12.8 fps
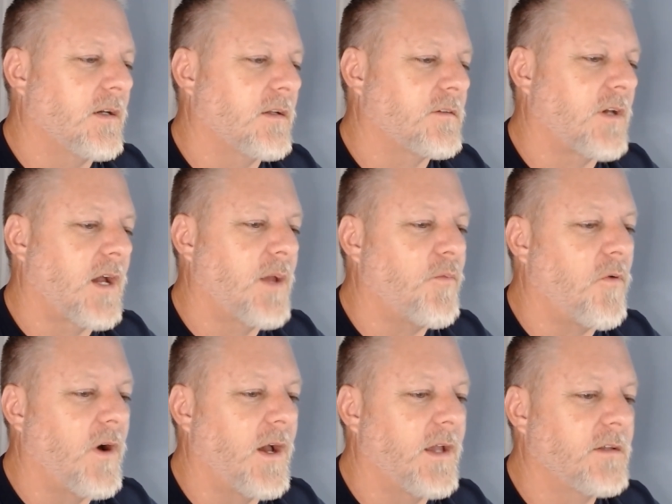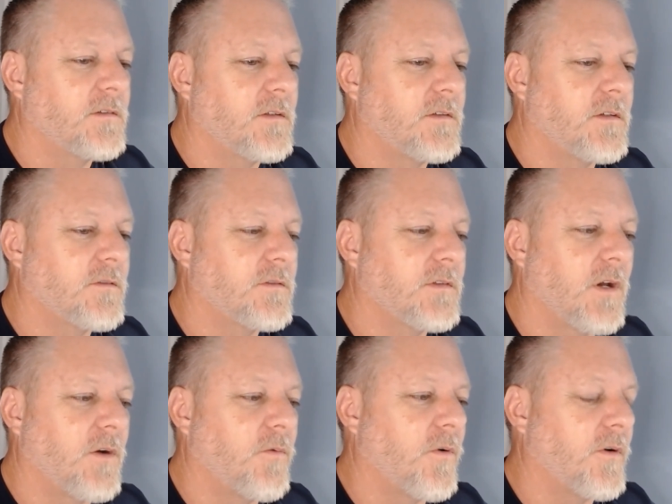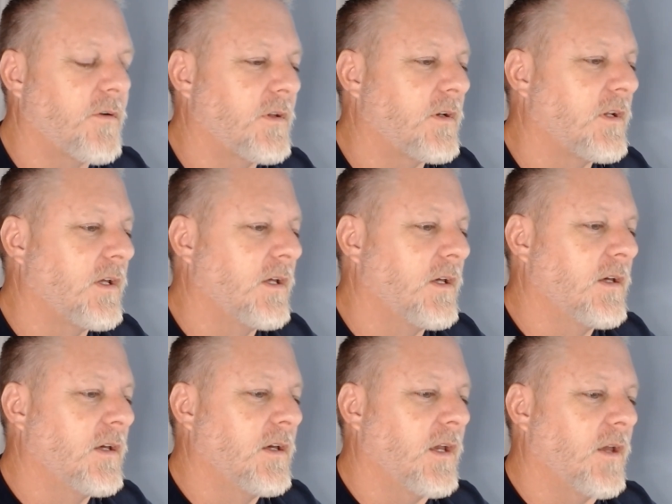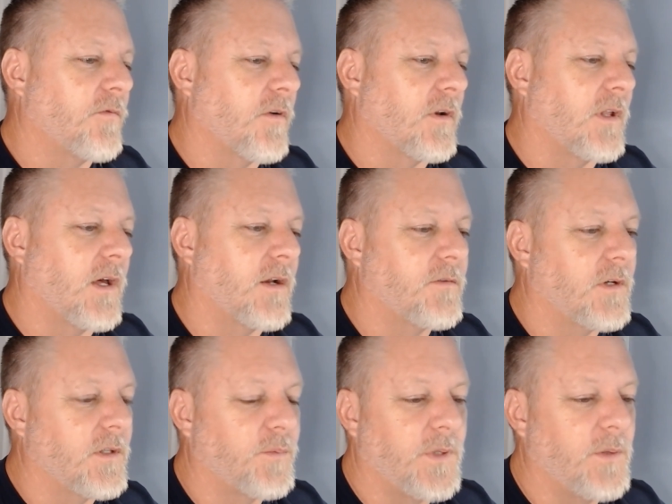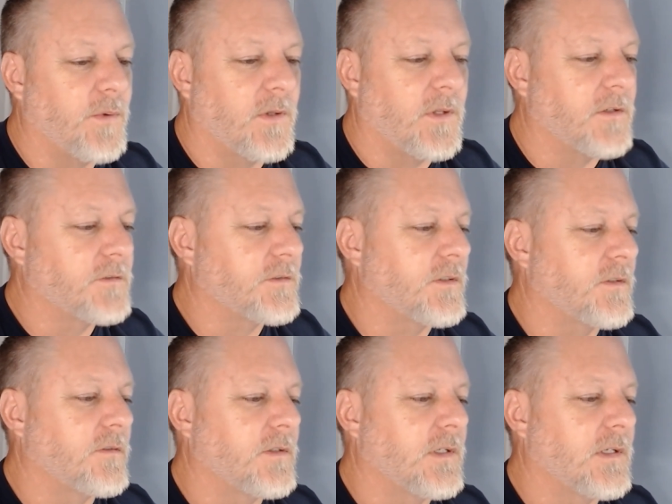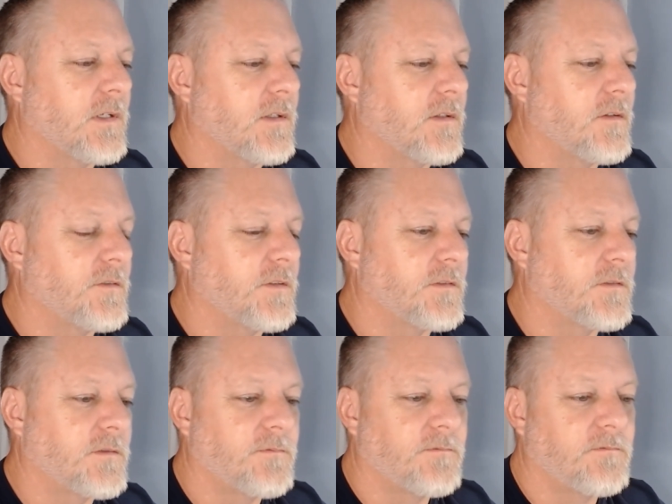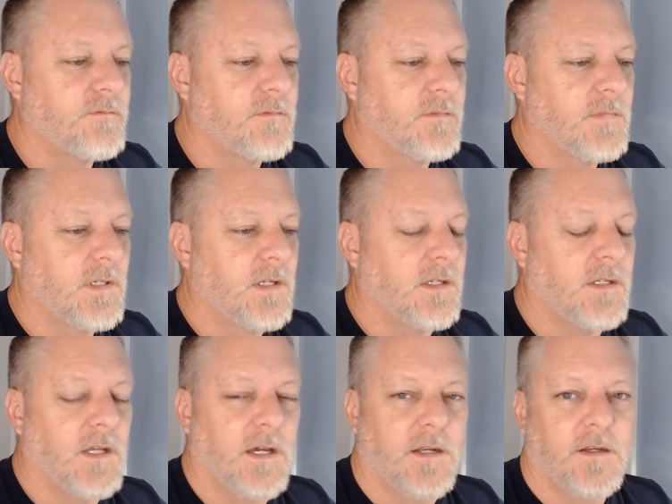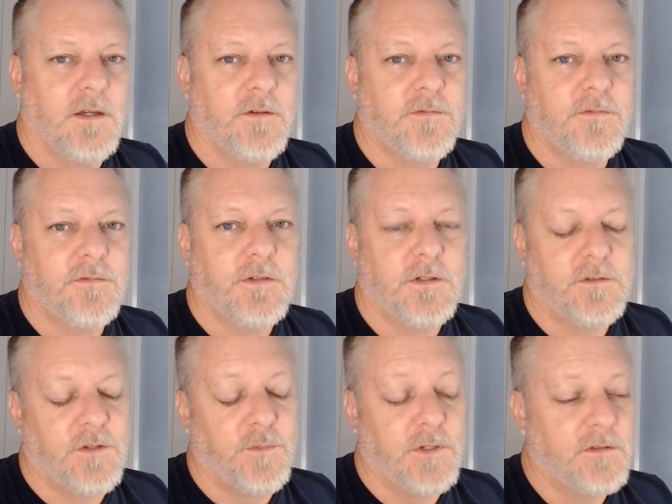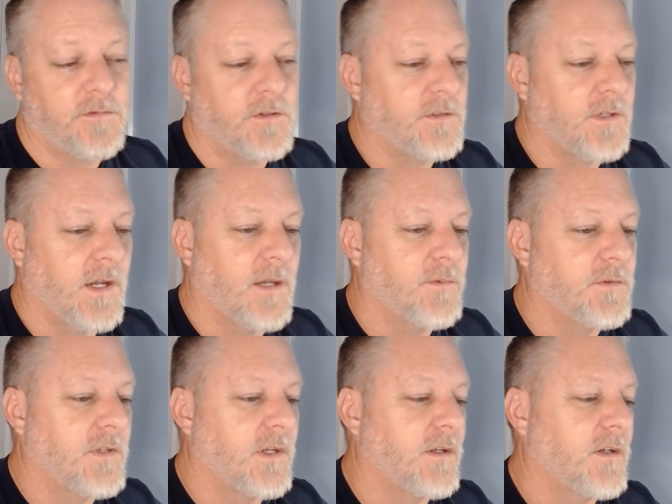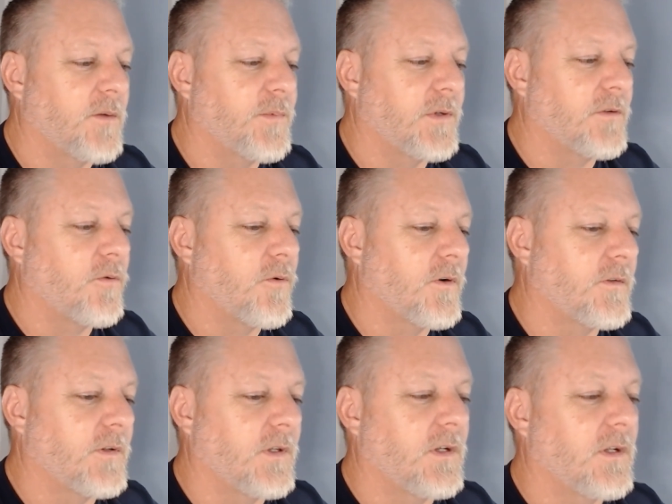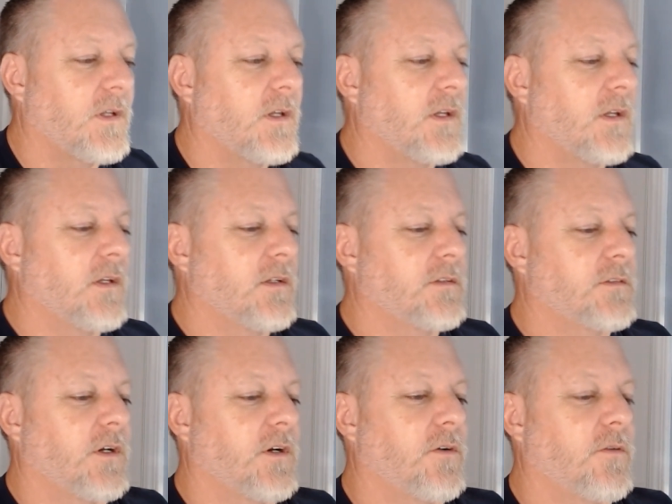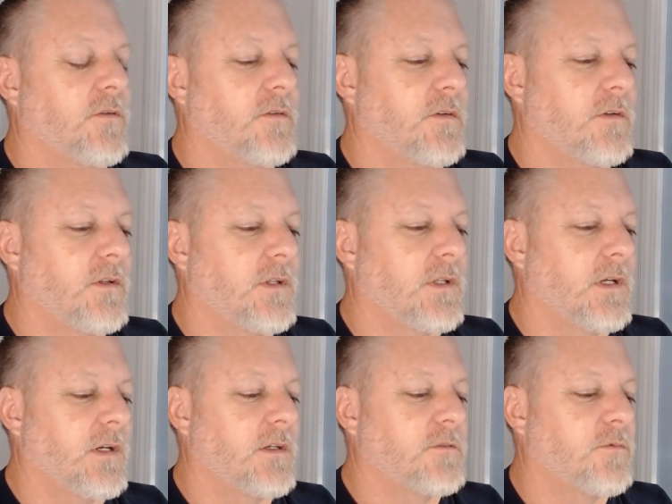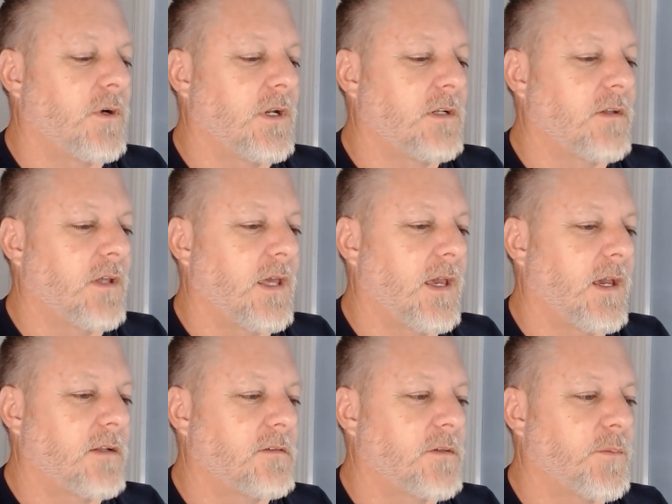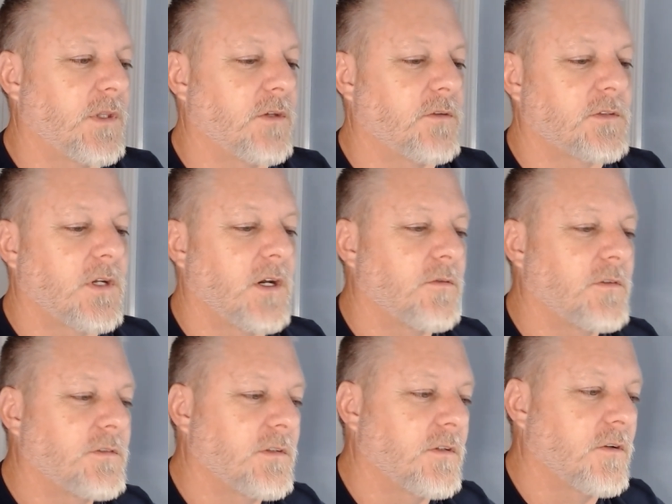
time wise it's just not worth it. And for a lot of other people also, there's just not enough, too much of your time is taken up in quarantine. So he's wanting to add some of those countries to the